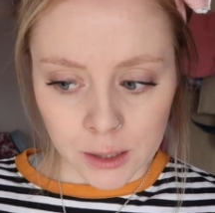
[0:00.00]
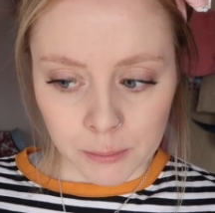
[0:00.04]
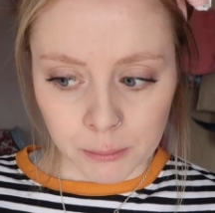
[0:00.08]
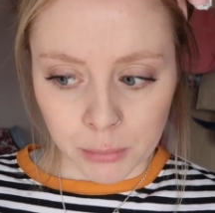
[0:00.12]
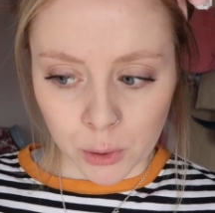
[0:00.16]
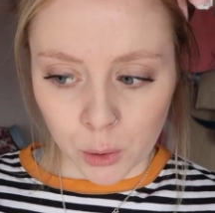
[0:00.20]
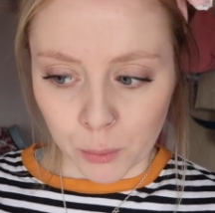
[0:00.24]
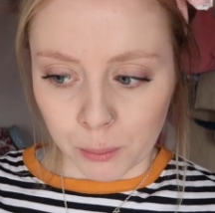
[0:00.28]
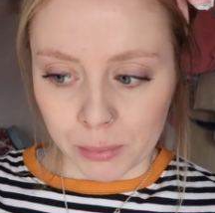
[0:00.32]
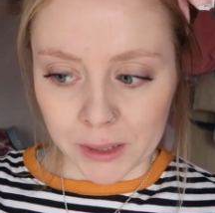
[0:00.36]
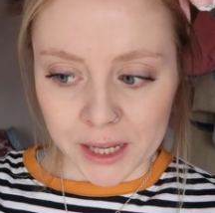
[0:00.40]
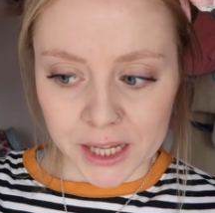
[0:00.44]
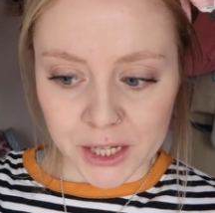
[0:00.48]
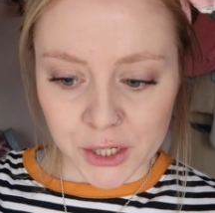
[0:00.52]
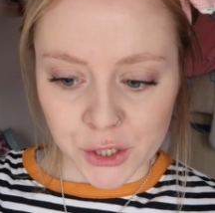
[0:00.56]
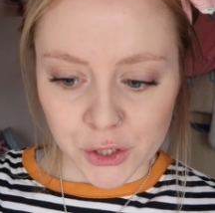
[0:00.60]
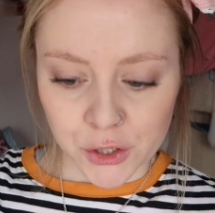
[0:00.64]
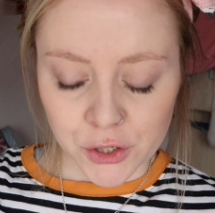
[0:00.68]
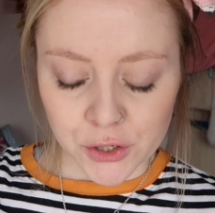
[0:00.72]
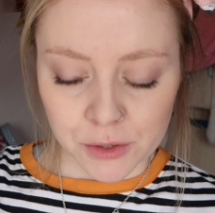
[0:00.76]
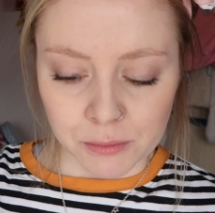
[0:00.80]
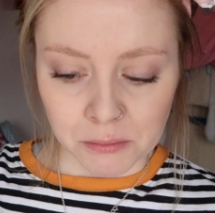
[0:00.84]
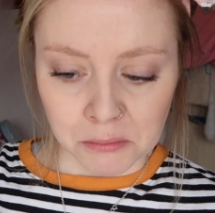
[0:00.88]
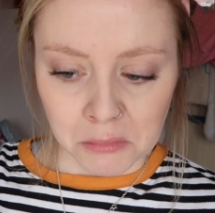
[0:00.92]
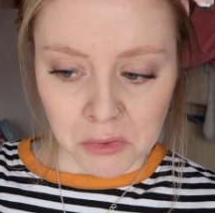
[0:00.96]

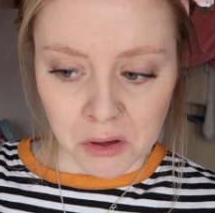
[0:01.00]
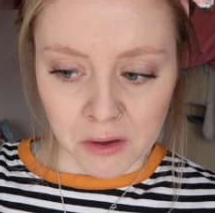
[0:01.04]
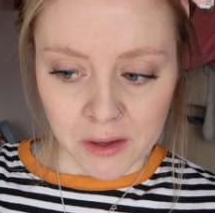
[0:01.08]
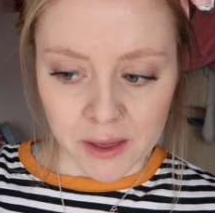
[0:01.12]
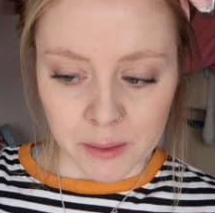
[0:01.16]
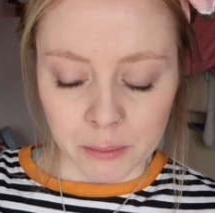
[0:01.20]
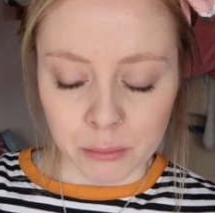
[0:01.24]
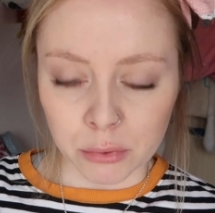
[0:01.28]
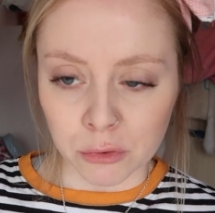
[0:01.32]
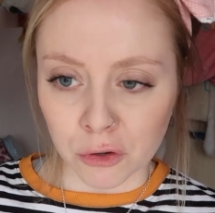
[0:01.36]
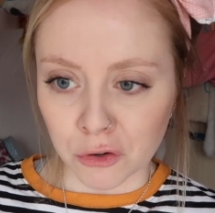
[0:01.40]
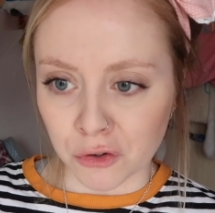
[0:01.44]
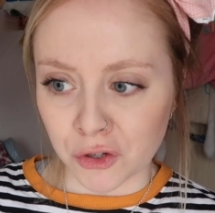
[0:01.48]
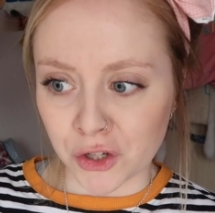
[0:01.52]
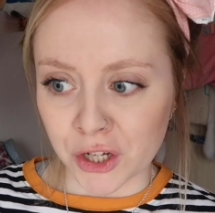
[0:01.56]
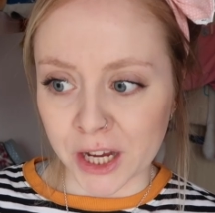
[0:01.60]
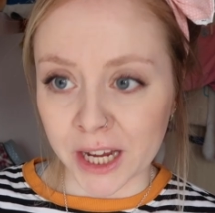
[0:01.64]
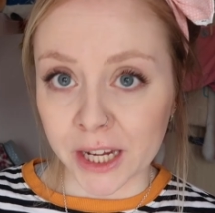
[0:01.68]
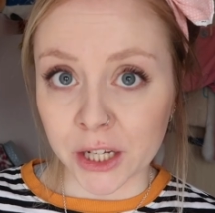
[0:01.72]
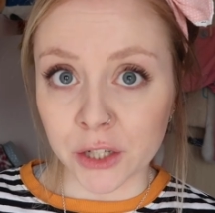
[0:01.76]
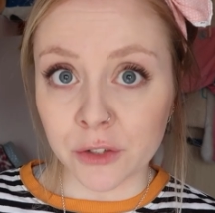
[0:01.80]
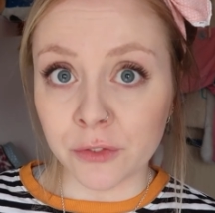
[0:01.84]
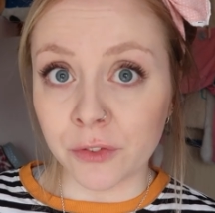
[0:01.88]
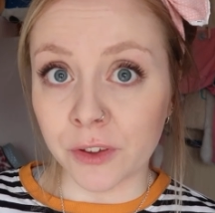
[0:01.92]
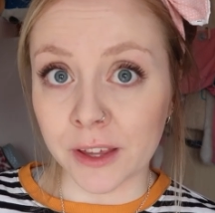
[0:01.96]
publish my
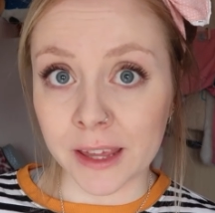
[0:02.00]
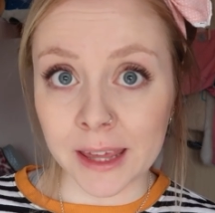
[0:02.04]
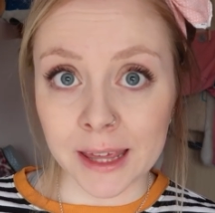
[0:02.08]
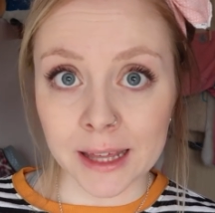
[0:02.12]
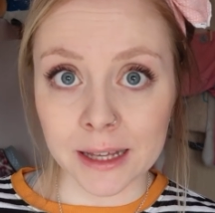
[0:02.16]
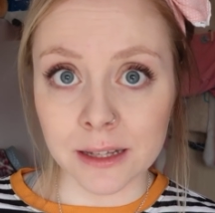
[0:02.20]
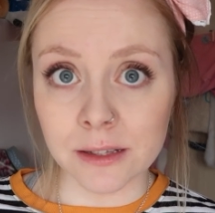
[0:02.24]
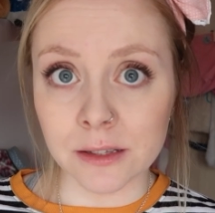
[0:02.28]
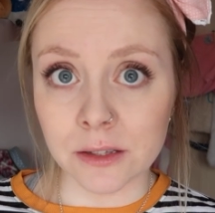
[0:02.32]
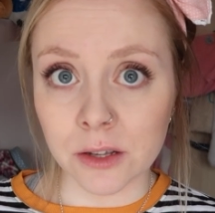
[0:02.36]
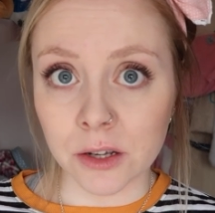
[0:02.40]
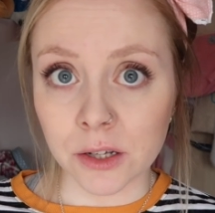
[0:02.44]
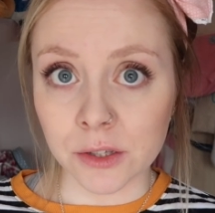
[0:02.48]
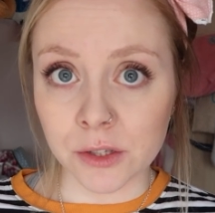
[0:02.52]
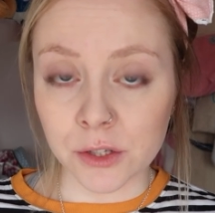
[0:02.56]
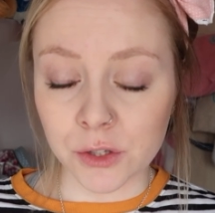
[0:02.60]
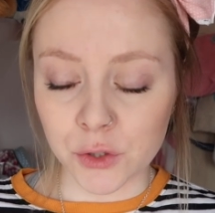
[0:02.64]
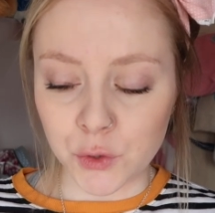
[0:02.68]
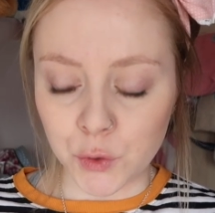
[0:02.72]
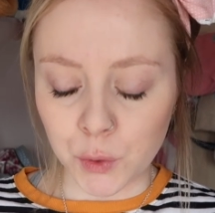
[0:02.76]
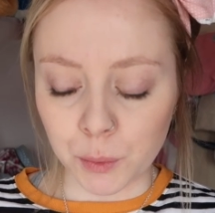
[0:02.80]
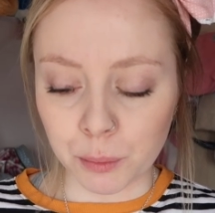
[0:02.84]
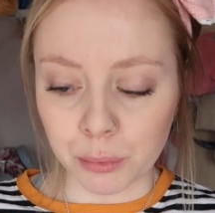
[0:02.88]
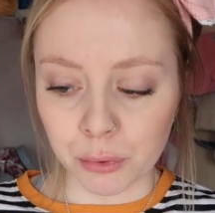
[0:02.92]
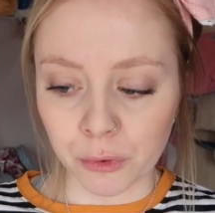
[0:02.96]
project for Kickstarter
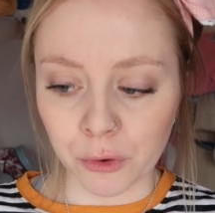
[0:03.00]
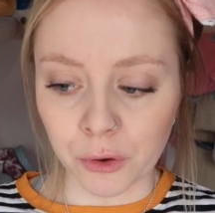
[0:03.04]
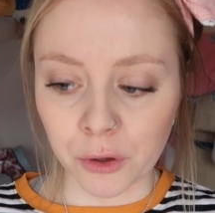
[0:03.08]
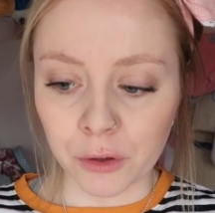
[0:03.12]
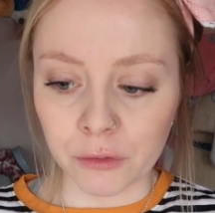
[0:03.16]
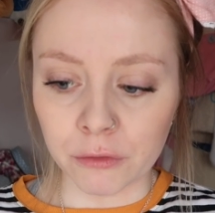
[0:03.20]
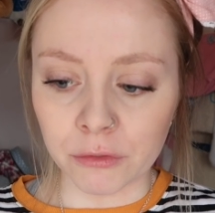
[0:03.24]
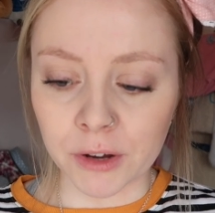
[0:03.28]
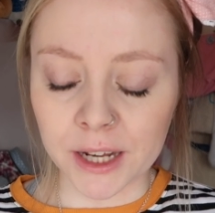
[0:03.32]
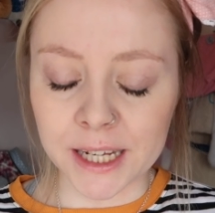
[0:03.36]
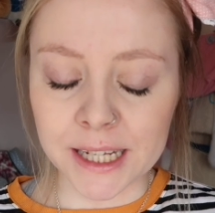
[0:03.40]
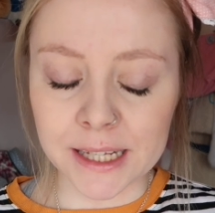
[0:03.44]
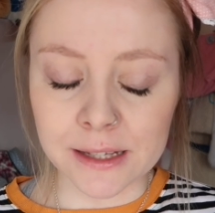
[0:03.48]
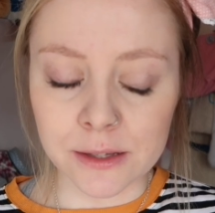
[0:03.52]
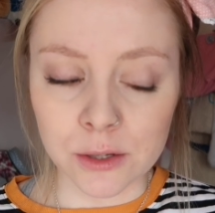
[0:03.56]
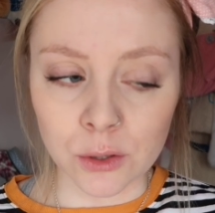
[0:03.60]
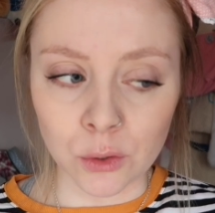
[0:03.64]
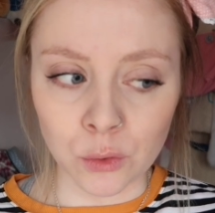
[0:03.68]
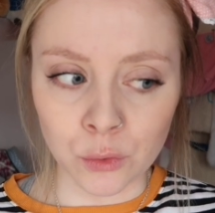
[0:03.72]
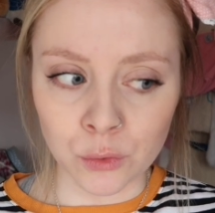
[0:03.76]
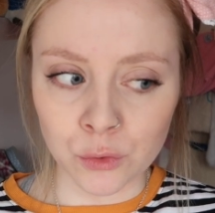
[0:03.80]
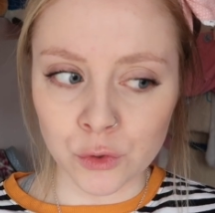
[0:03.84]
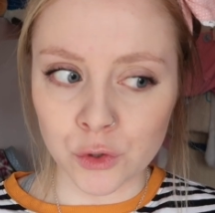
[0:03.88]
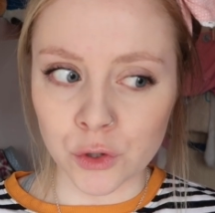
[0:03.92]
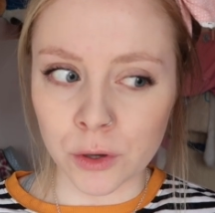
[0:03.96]
to approve ready to
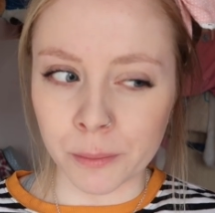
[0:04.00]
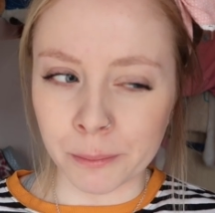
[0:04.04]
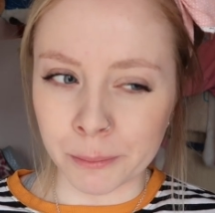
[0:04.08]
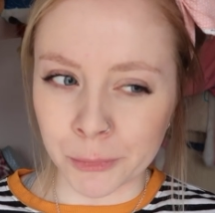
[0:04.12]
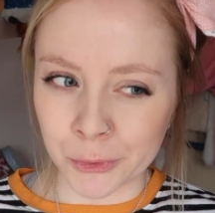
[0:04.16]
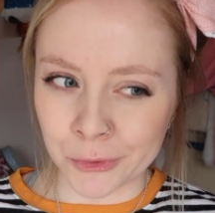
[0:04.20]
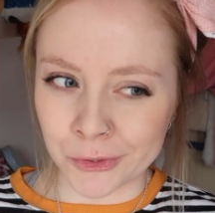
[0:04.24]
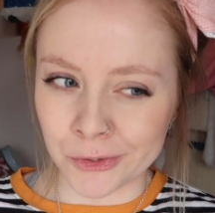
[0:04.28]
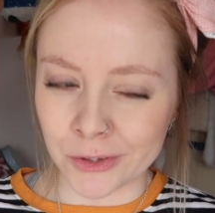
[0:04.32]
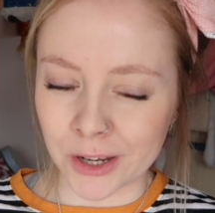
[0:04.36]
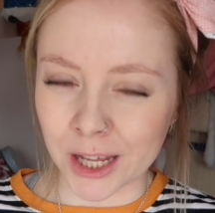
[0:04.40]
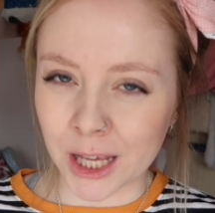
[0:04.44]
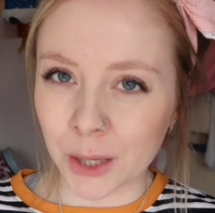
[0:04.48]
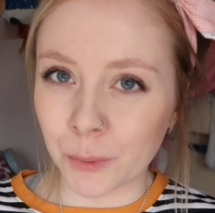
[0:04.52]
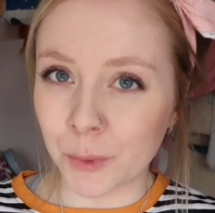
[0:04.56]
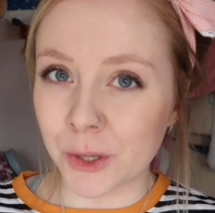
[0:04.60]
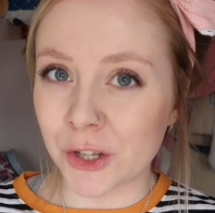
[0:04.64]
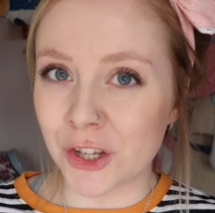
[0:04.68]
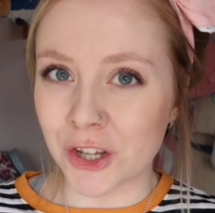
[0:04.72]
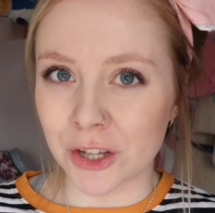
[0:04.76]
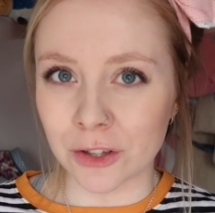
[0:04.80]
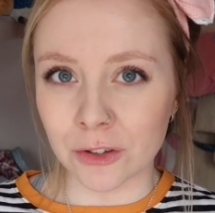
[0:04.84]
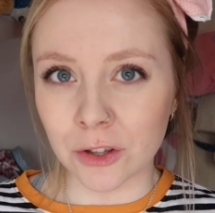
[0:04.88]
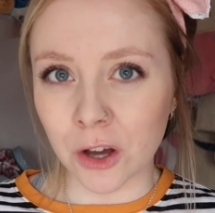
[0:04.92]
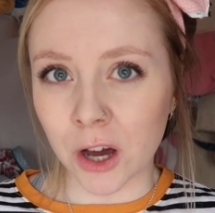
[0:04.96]
launch on Monday
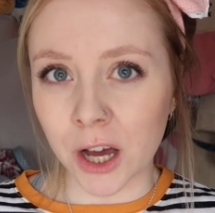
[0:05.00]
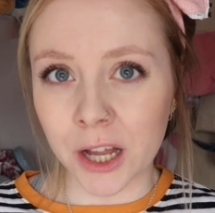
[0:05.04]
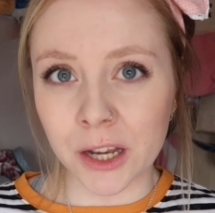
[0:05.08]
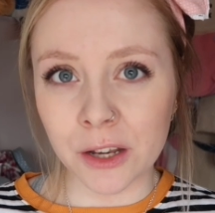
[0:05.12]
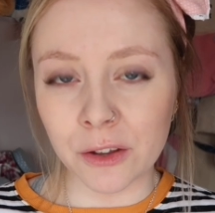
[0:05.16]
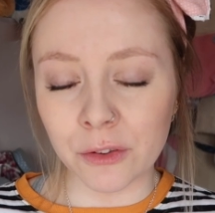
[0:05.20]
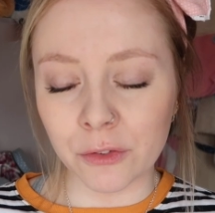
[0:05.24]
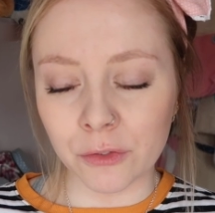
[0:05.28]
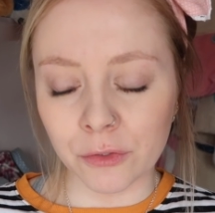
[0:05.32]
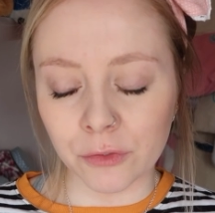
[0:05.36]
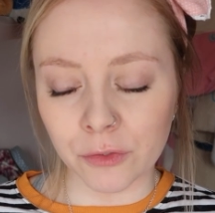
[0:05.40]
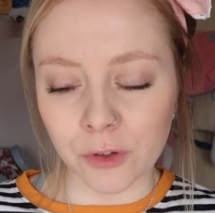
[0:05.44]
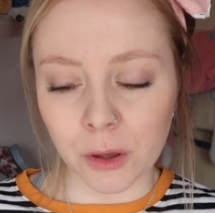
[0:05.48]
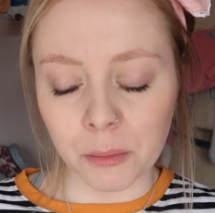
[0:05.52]
which is kind of